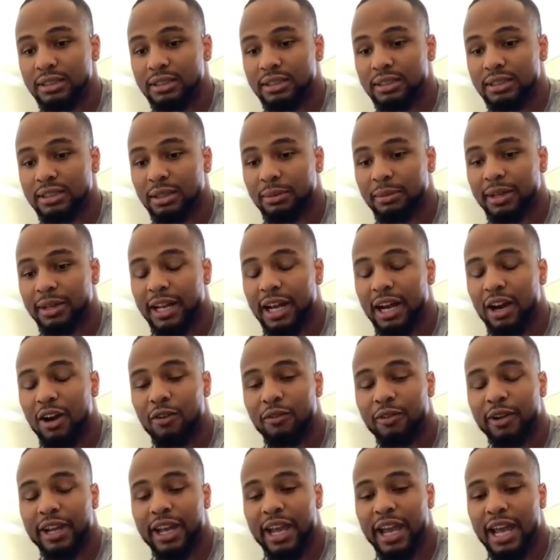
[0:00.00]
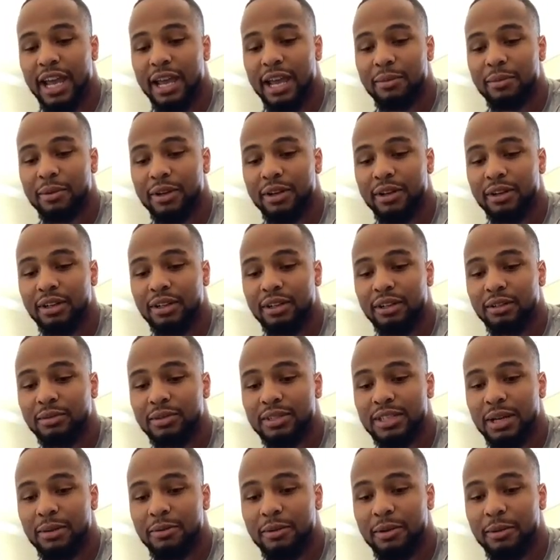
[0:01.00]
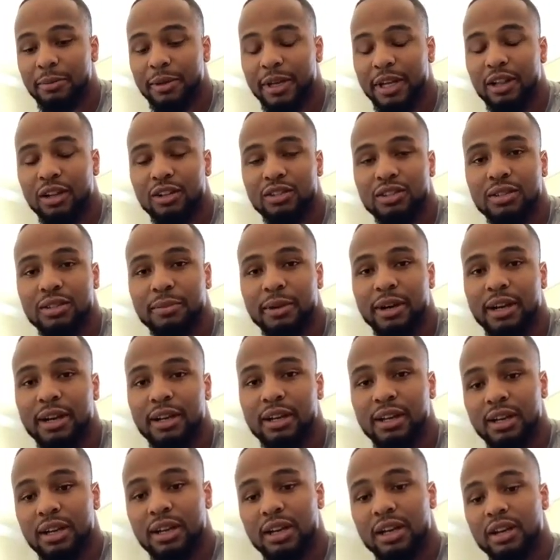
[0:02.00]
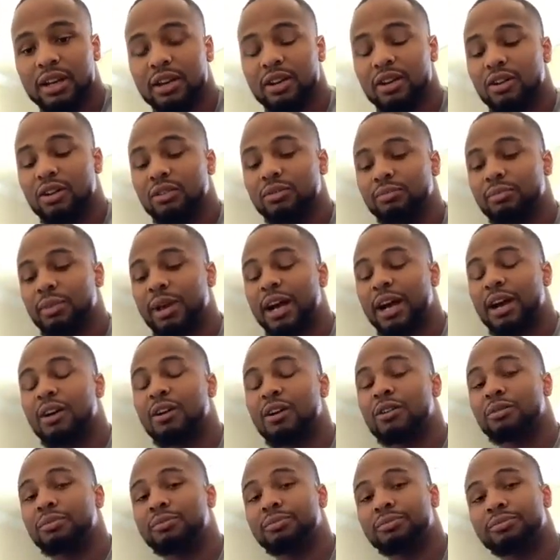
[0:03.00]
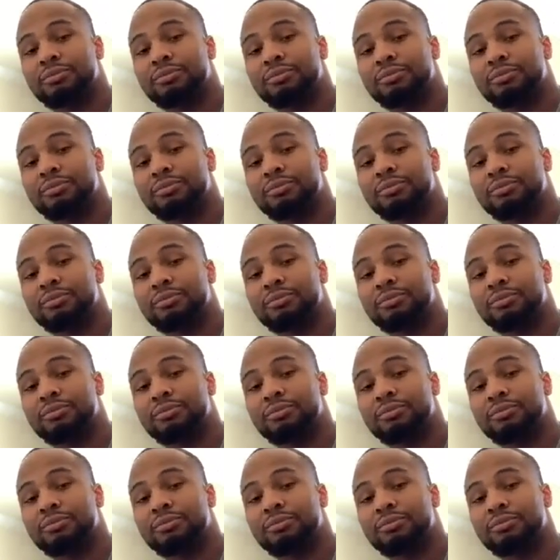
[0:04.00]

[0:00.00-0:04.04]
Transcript: something that I overcame, and was able to be close to my, you know, back home.